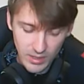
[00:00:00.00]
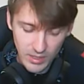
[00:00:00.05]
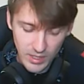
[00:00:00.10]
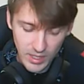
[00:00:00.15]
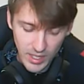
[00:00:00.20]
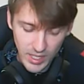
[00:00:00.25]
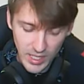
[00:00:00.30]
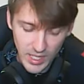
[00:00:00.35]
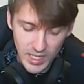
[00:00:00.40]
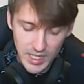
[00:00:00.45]

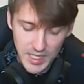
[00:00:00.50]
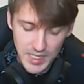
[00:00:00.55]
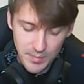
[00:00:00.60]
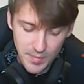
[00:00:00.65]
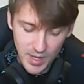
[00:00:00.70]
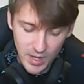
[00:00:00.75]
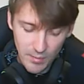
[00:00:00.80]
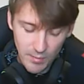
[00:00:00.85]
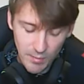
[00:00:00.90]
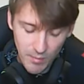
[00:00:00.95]
He is
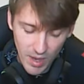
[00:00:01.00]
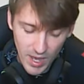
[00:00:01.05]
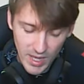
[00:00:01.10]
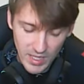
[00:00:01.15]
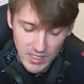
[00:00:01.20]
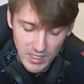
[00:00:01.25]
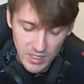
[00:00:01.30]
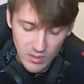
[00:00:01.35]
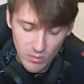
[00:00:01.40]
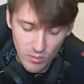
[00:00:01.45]
my
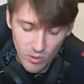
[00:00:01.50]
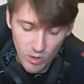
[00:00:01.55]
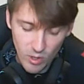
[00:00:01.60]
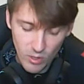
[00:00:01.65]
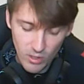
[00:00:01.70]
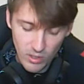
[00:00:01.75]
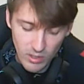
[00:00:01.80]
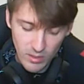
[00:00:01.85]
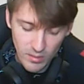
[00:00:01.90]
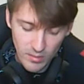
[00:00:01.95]
mighty
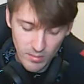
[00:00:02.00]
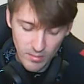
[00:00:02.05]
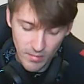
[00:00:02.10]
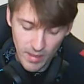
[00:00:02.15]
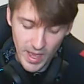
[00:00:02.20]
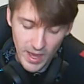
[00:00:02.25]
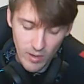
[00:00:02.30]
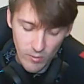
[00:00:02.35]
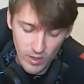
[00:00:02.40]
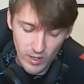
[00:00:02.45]
rock,
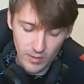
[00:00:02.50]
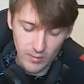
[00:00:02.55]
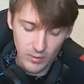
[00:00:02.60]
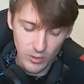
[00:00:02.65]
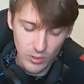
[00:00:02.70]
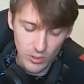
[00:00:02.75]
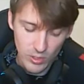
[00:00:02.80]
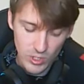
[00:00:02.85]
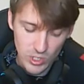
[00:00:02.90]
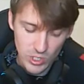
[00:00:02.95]
my
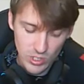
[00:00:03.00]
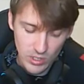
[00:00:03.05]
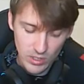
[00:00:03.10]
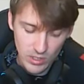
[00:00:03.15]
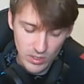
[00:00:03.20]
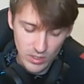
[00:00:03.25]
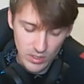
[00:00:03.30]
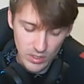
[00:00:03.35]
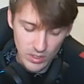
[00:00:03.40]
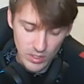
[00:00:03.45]
refuge.
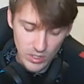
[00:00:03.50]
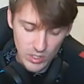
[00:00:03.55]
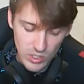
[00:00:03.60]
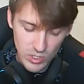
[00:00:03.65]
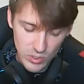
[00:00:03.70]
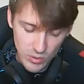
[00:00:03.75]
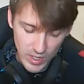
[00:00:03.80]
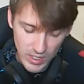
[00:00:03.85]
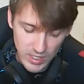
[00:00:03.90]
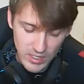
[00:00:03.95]

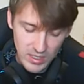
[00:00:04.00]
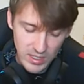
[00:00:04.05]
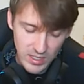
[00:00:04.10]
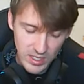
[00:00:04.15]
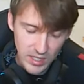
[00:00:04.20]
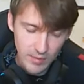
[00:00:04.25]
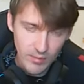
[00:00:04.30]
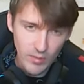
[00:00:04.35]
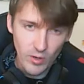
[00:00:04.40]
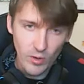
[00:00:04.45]
Trust in
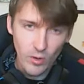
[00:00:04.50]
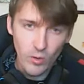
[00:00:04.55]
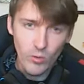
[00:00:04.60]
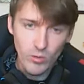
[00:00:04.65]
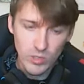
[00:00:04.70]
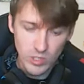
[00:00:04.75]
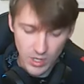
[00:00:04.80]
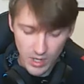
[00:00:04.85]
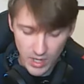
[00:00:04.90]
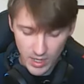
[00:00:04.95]
him at all
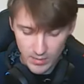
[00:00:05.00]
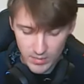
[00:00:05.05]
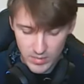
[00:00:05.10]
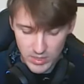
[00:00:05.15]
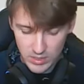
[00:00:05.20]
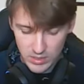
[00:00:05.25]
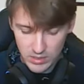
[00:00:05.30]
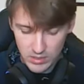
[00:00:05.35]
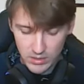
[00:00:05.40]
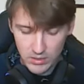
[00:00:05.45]

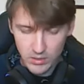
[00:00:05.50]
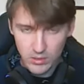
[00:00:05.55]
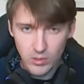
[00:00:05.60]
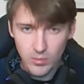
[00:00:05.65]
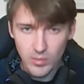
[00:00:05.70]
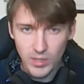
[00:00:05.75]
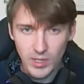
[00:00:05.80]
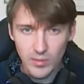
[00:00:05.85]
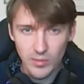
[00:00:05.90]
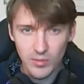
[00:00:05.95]
times, you
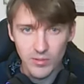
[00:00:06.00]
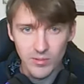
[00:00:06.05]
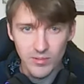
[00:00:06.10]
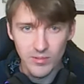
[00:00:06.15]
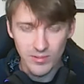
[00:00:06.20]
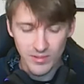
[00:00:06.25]
people.